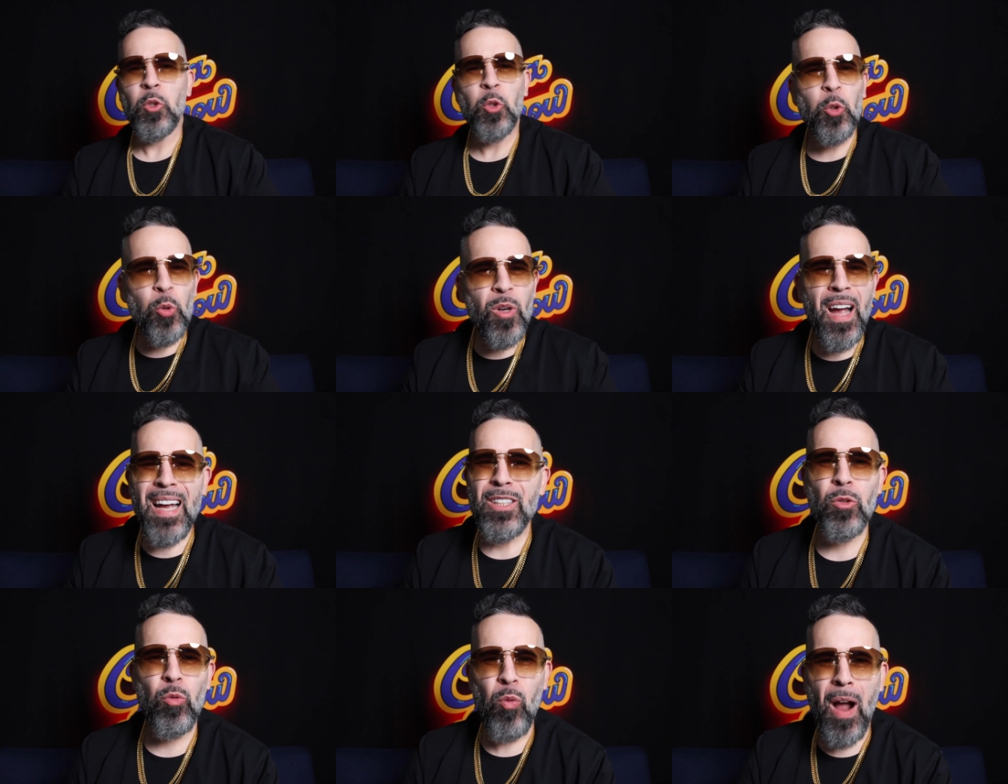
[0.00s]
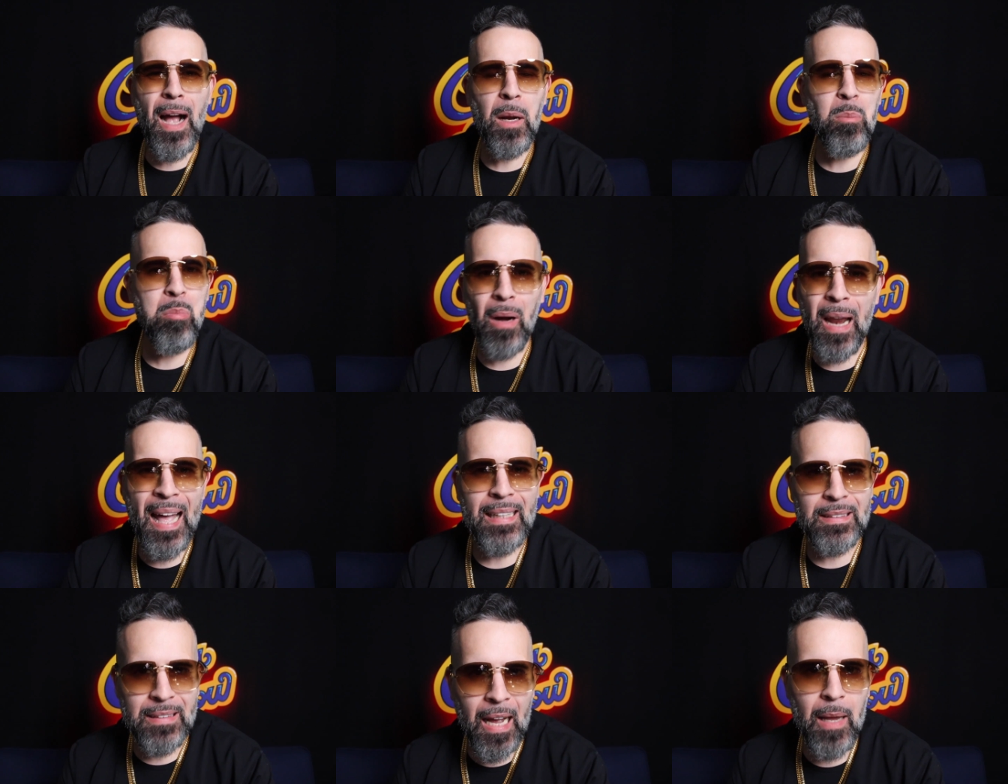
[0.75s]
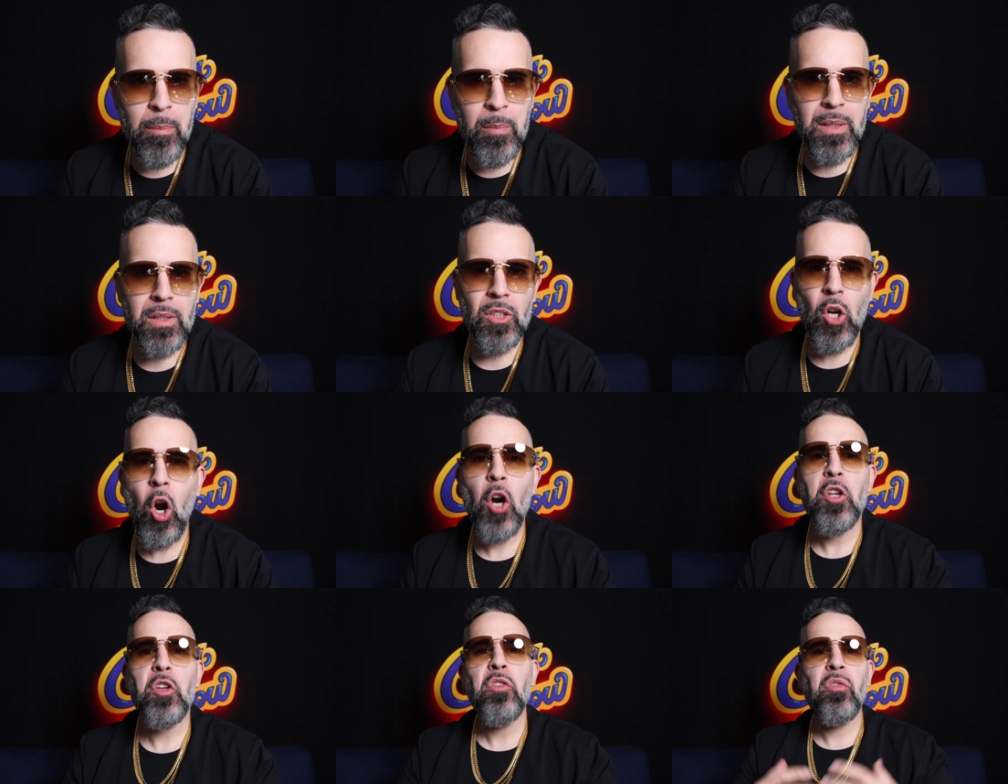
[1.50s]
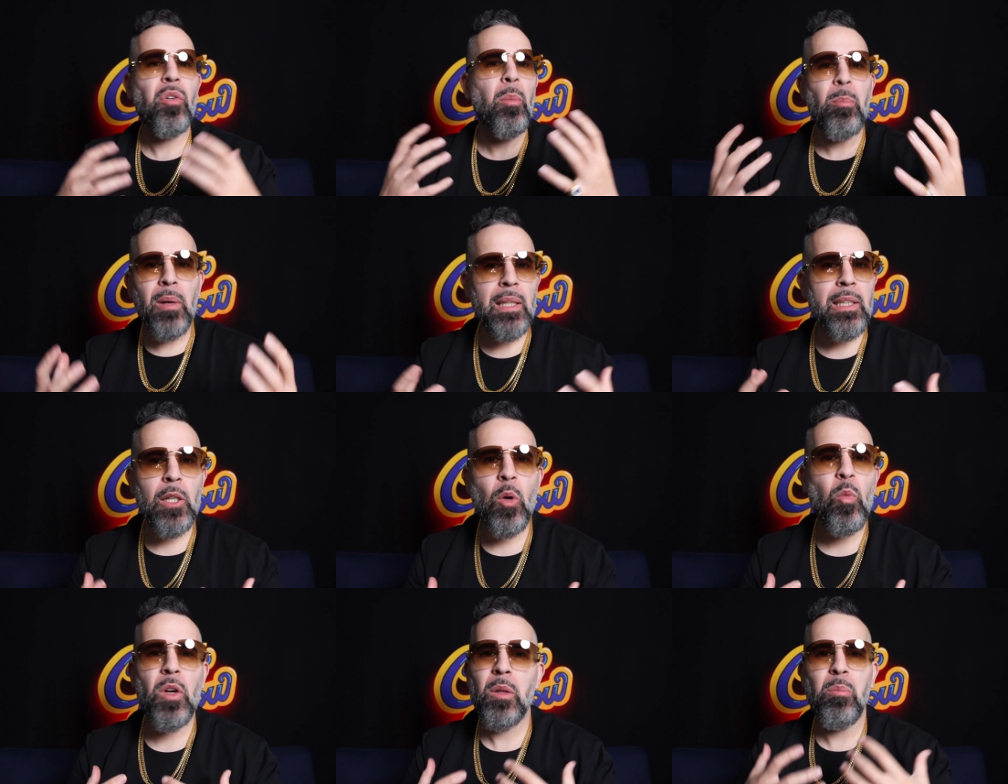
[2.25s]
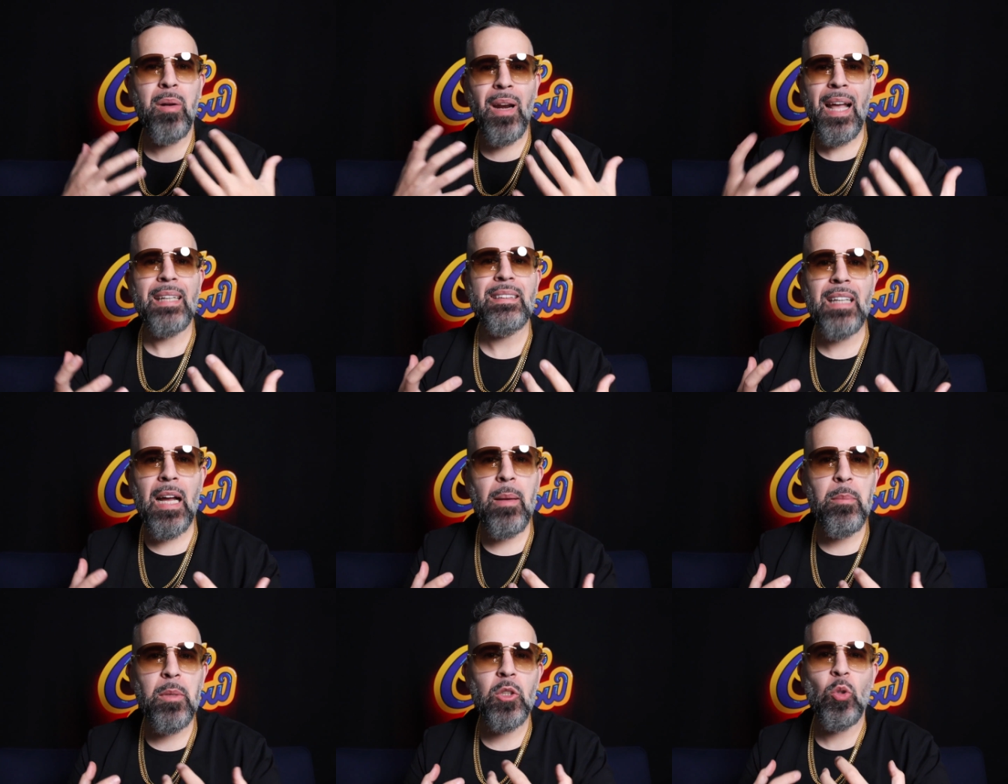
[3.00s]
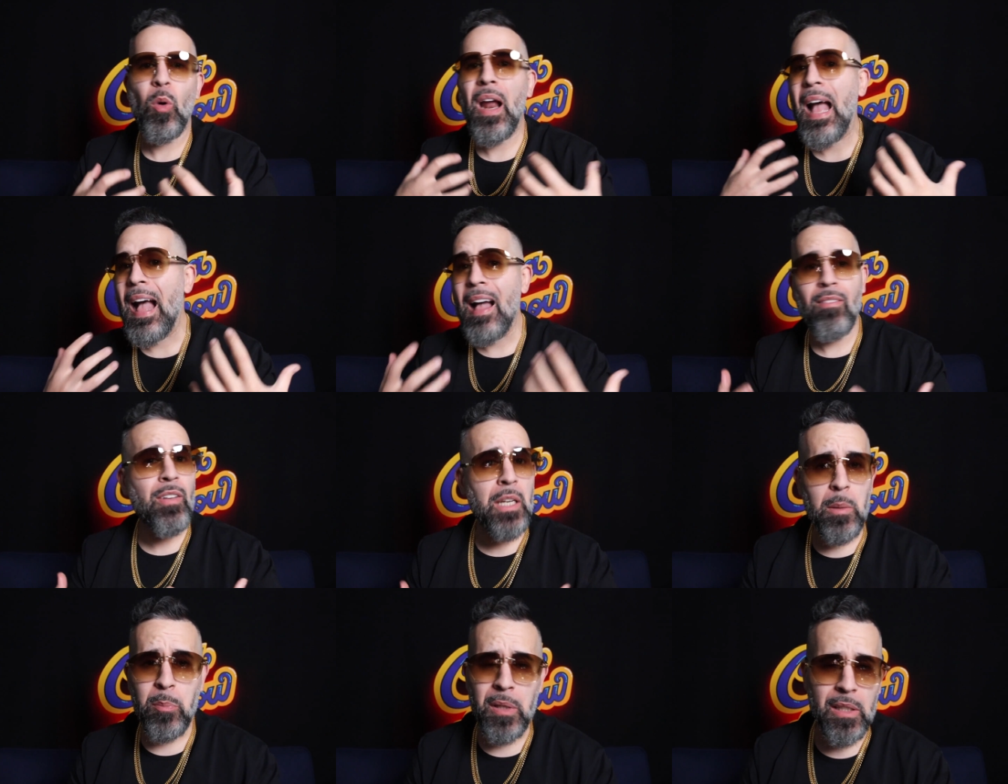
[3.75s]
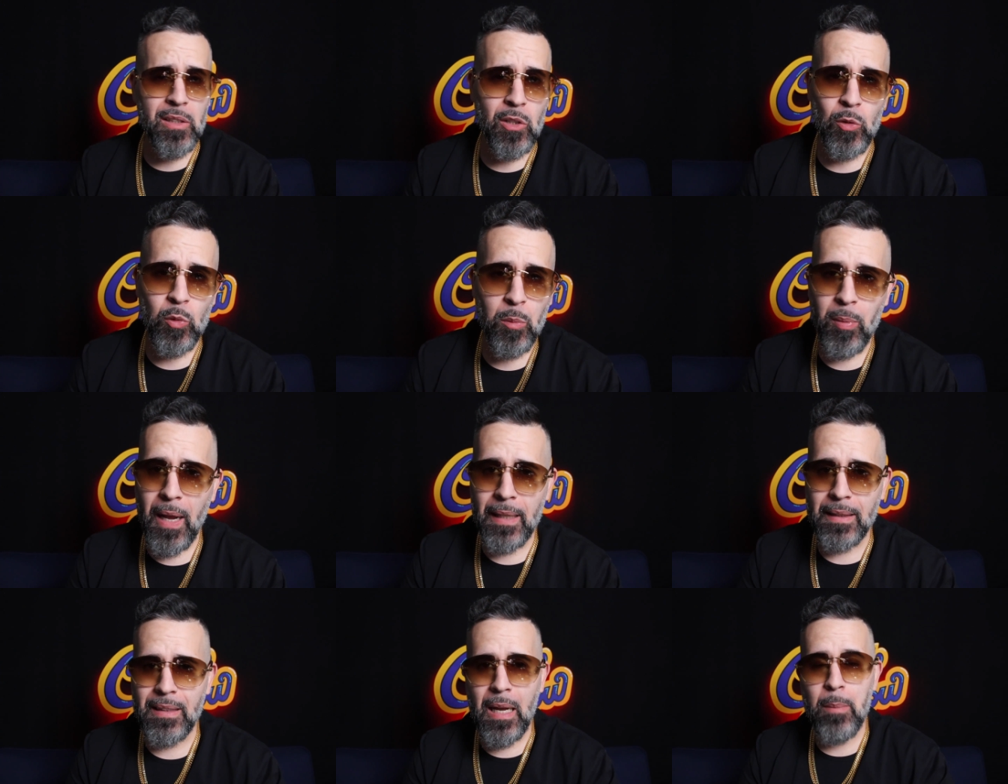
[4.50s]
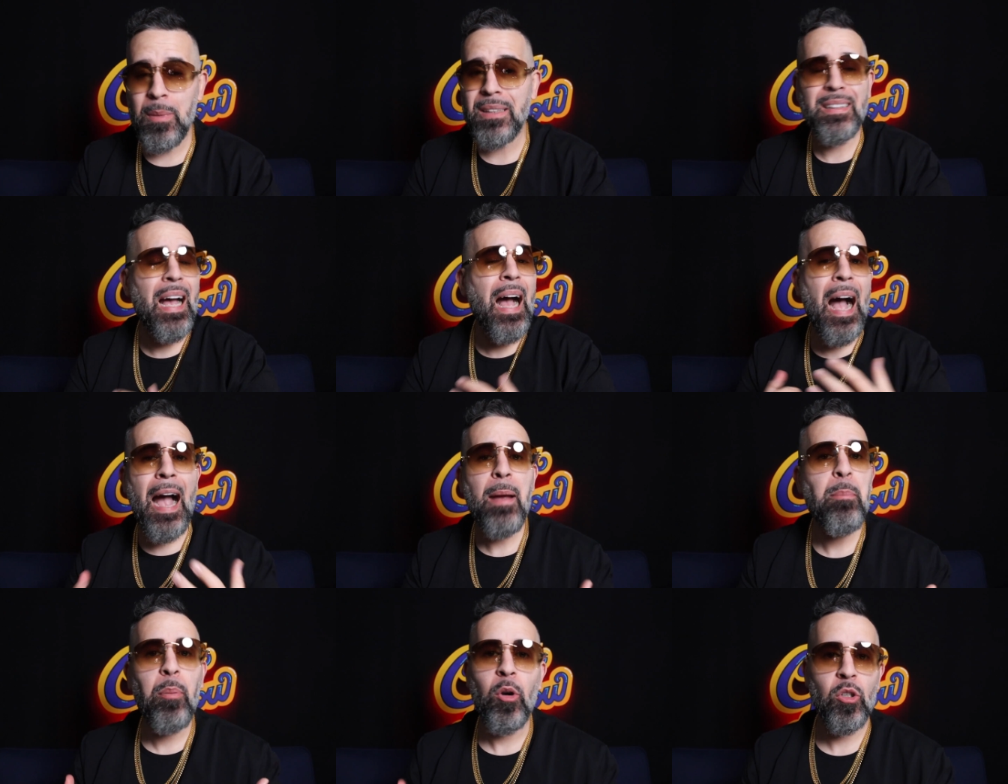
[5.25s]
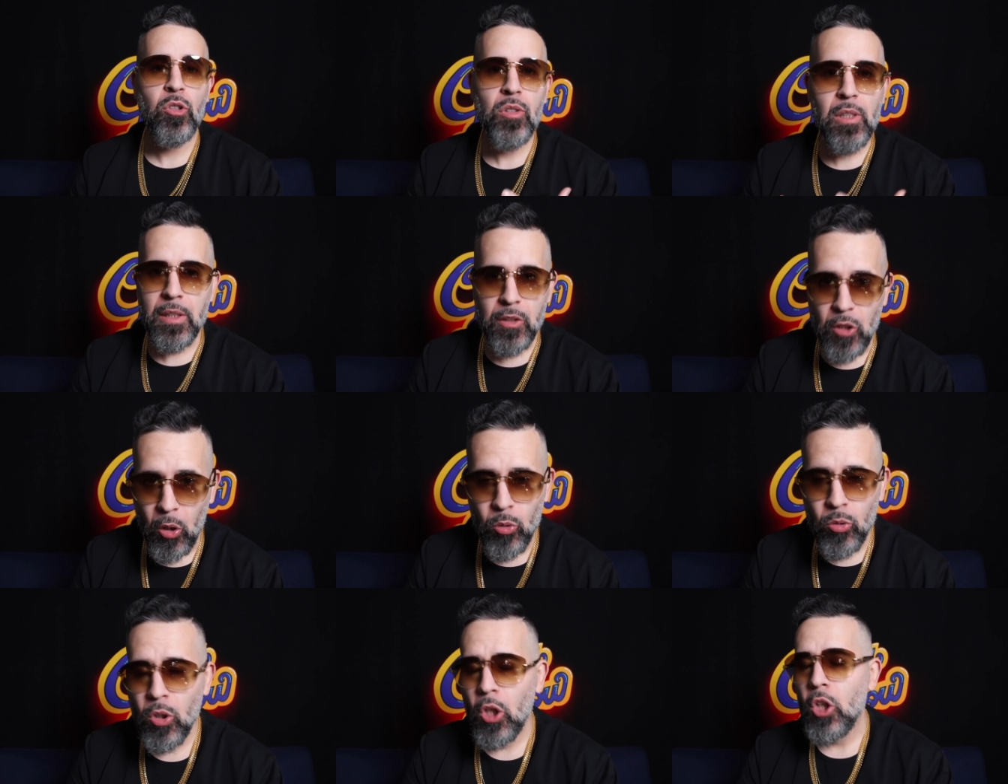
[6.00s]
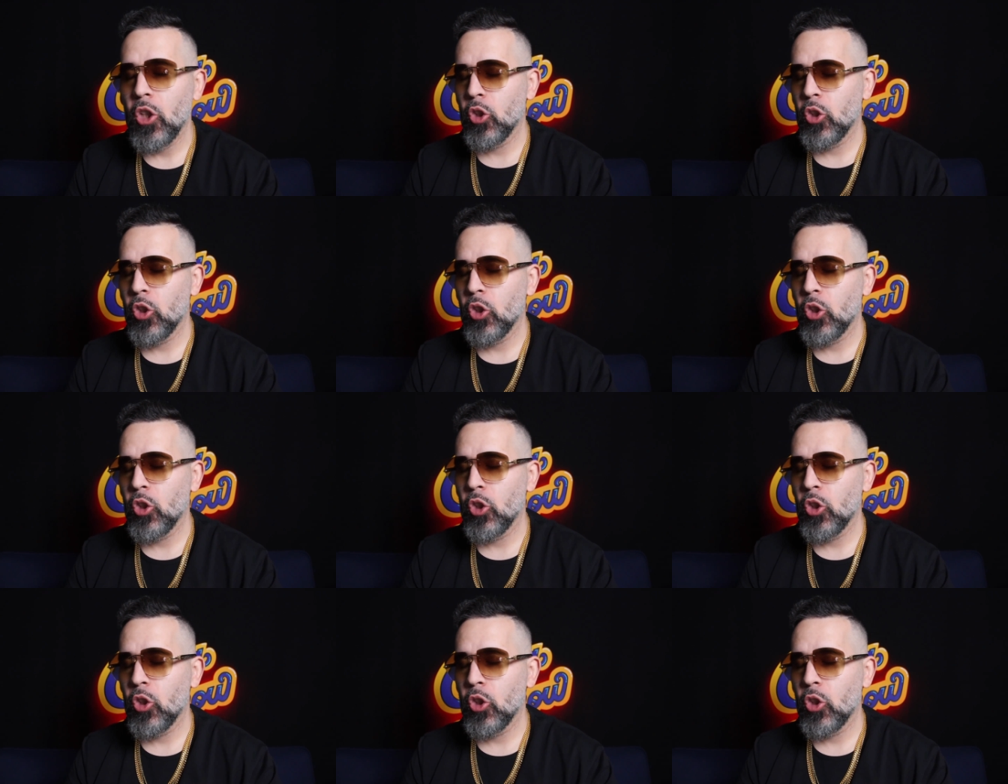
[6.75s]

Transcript: Do you guys rock black diamonds? Are you familiar with black diamonds or have any pieces with black diamonds? I personally don't.